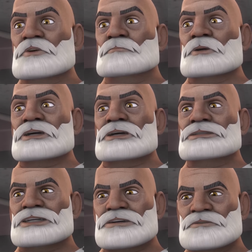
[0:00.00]
I swear
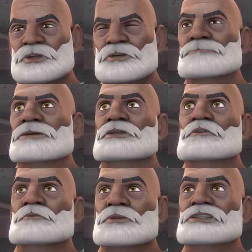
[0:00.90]
in Rebels that Rex
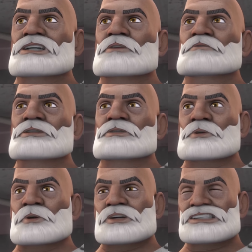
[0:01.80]
mentions there being a
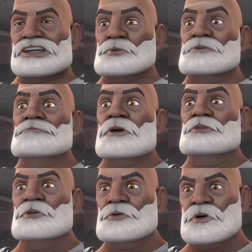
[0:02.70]
clone uprising that